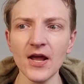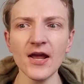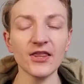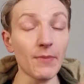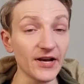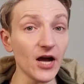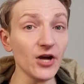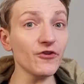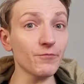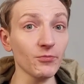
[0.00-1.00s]
Now by now you've
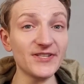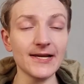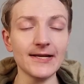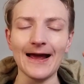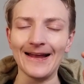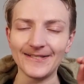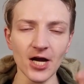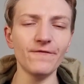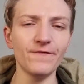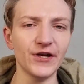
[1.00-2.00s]
probably seen a ton of
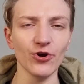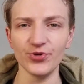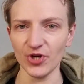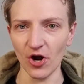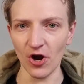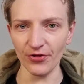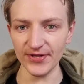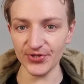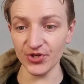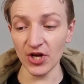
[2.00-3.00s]
videos on
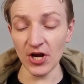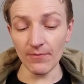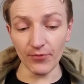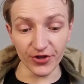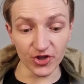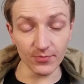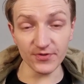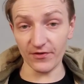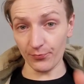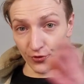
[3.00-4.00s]
this, both in terms of the
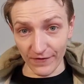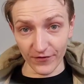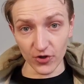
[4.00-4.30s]
previews